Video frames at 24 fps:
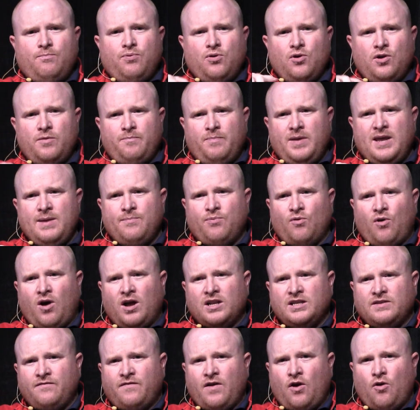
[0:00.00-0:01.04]
put people
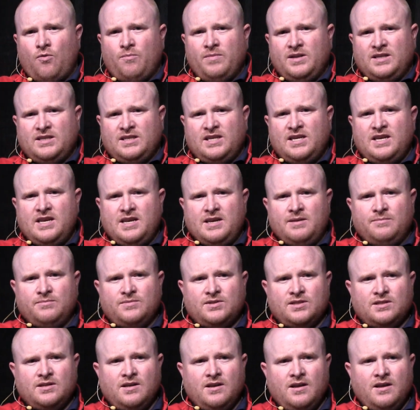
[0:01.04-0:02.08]
on development
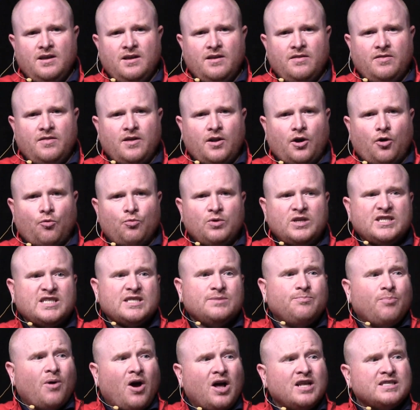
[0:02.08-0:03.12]
teams that are
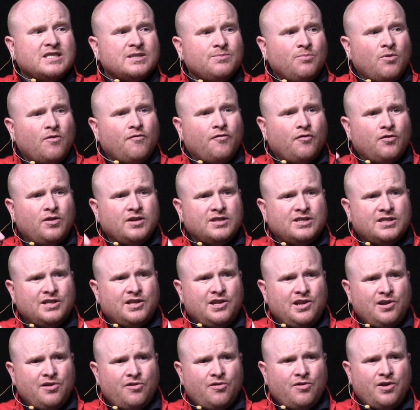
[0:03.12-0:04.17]
responsible for the
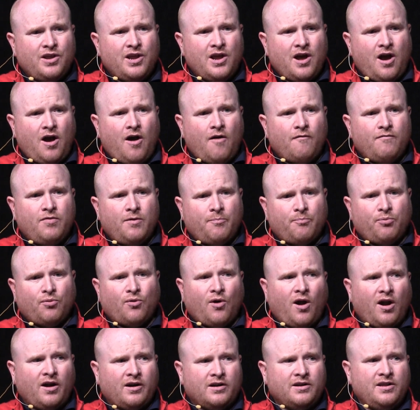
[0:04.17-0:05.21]
security of the
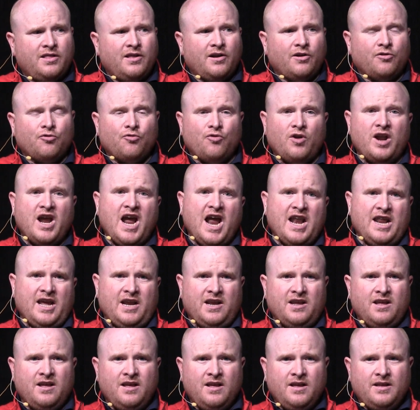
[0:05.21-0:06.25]
product they're
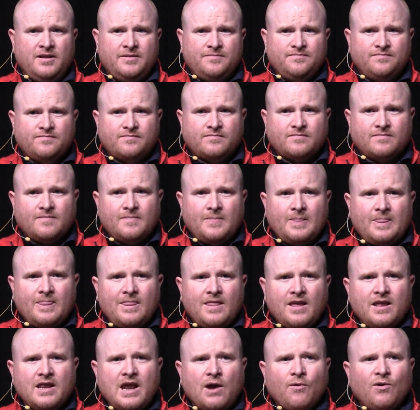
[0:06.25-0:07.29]
creating.
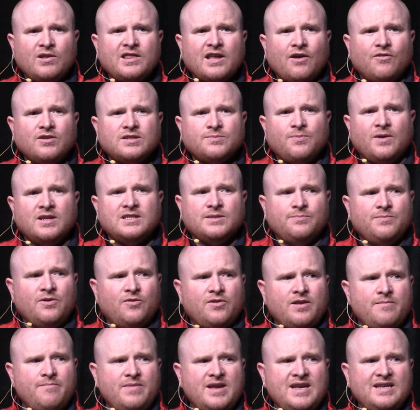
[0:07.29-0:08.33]
Now, what that
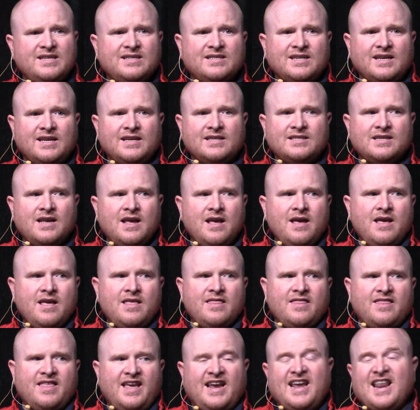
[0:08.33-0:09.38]
responsibility means is
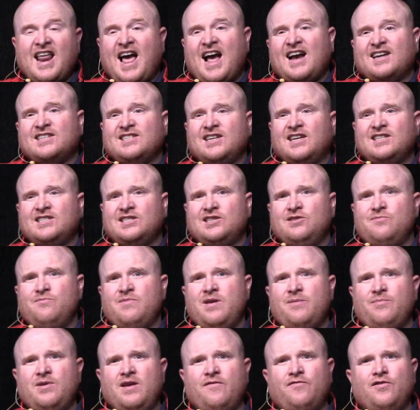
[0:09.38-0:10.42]
they get access to,
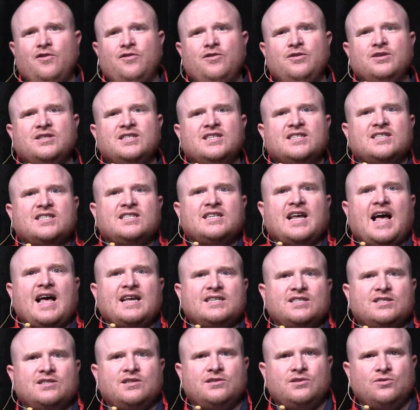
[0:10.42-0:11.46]
maybe if you're using a
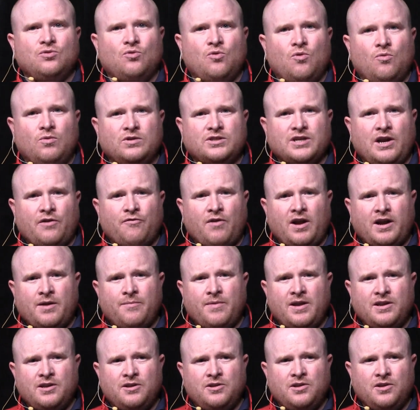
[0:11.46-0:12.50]
SAST tool, which I
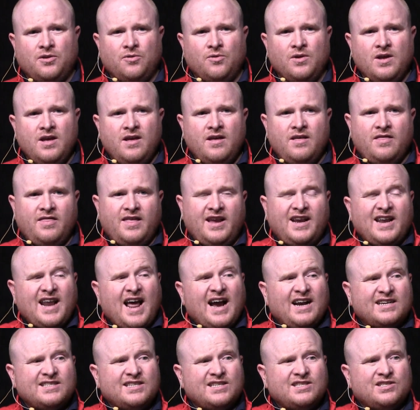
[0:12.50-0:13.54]
recommend you do, they get
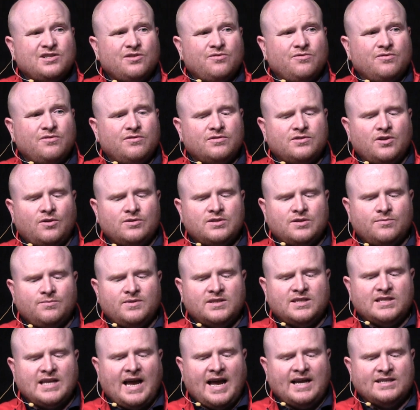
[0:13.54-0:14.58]
access to the results
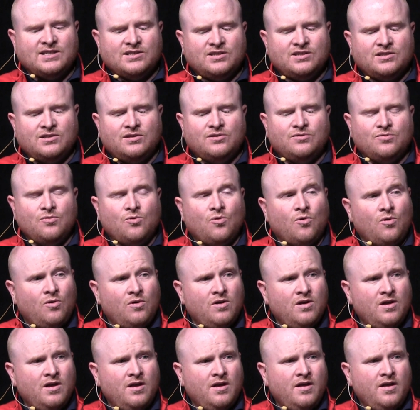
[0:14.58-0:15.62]
from the SAST tool.
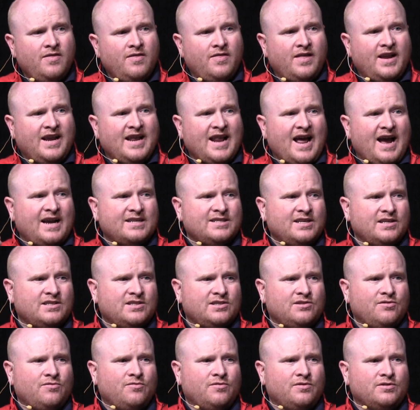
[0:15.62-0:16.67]
They get
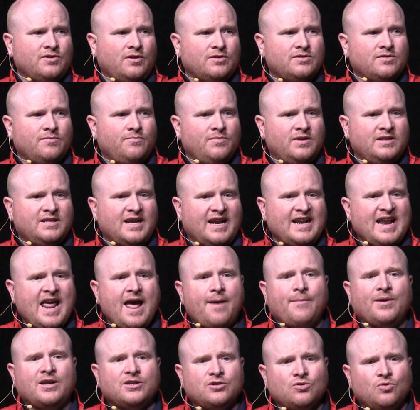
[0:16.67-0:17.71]
access to the results from the
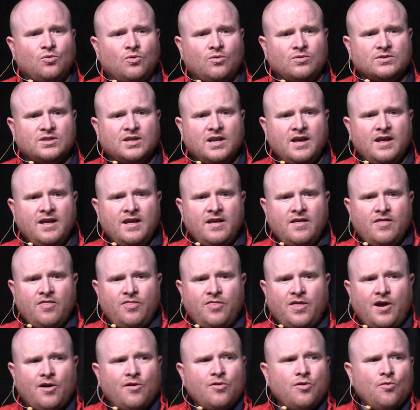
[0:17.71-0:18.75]
dynamic tools.
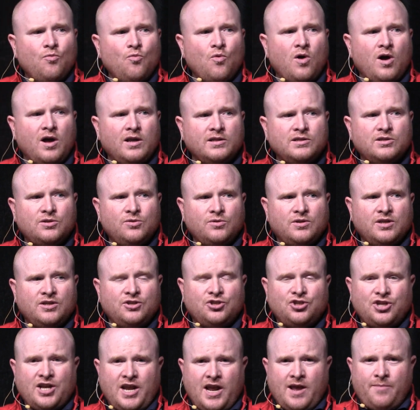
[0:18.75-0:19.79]
They're the ones who
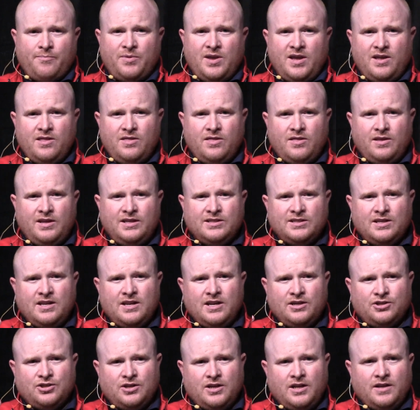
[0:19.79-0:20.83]
can champion these
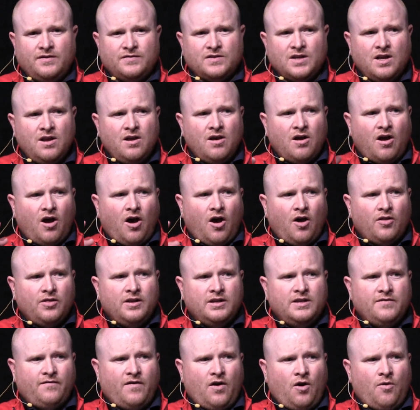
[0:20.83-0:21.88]
initiatives on
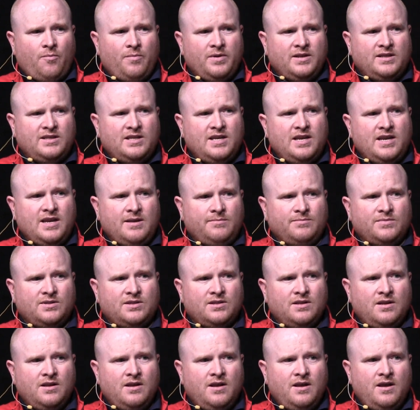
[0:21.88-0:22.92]
the development
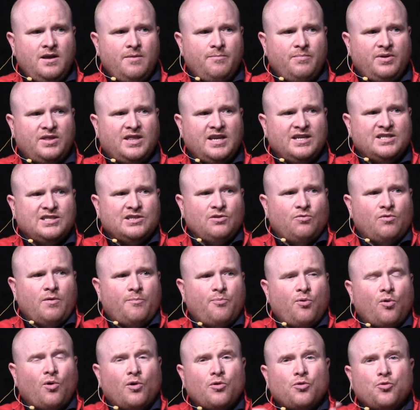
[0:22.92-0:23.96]
teams, but they still
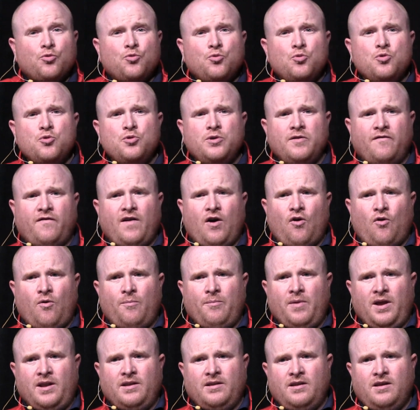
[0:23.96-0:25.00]
report through
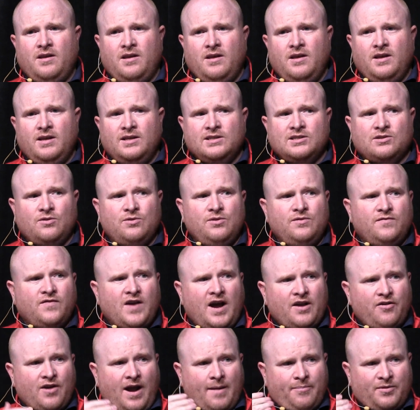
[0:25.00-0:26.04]
development. So you've
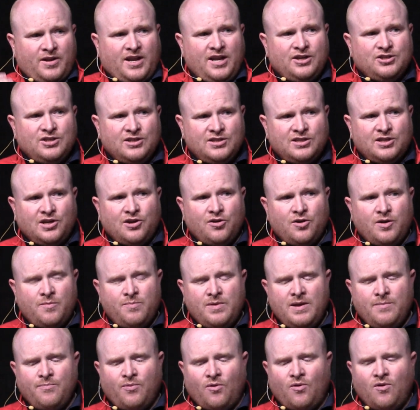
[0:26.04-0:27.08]
got your application security
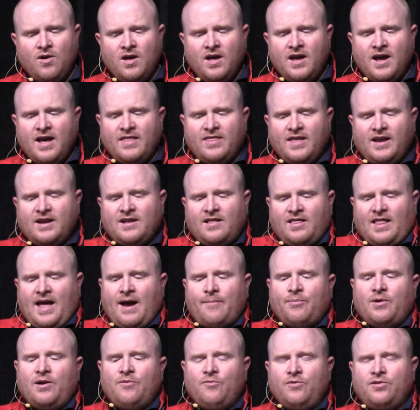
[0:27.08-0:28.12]
people, and they
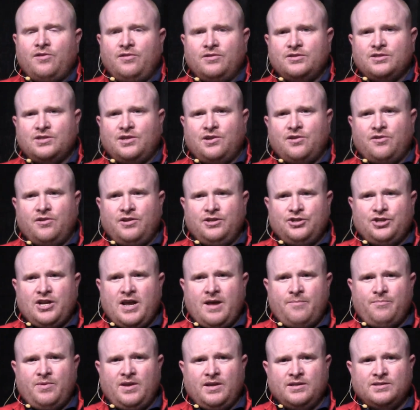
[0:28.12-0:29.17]
collaborate with your security
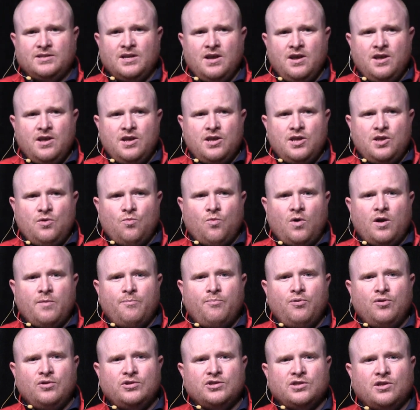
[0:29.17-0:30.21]
champions. You want to
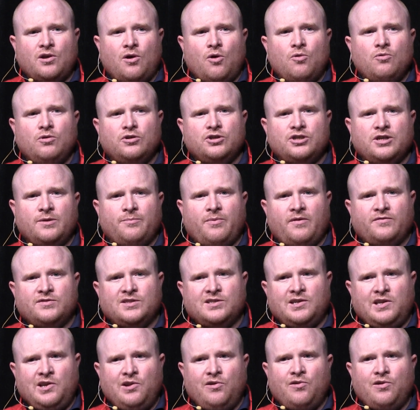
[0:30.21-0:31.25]
push the ownership of
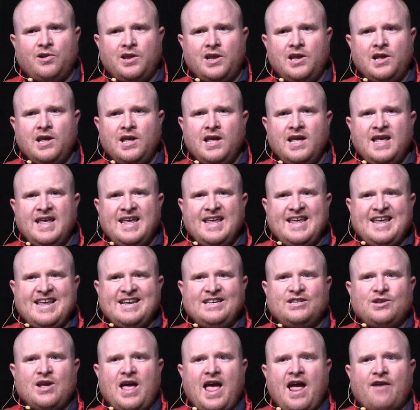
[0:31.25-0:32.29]
security
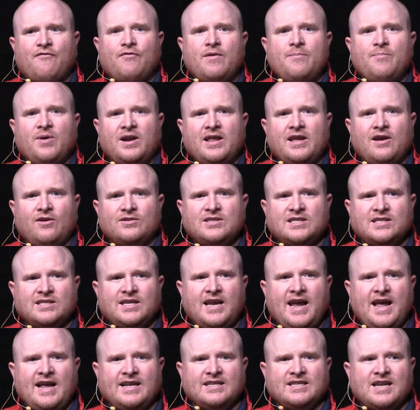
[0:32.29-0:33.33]
into everybody
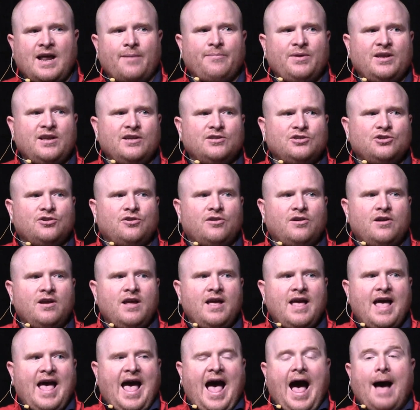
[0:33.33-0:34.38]
else's hands, not because you're
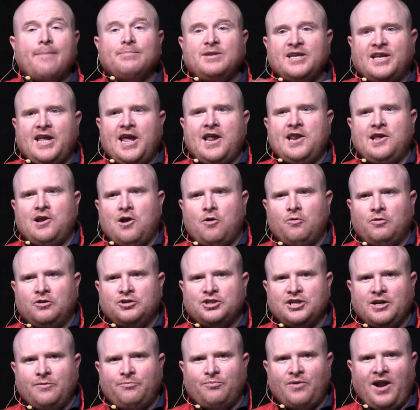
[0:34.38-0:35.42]
abdicating
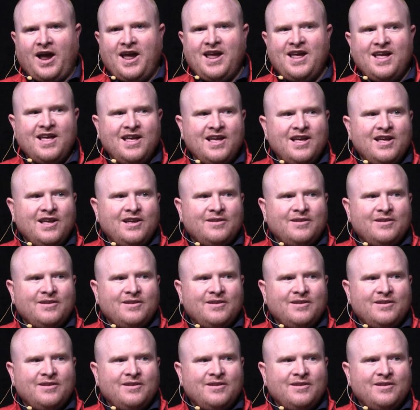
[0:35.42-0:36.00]
ownership, right?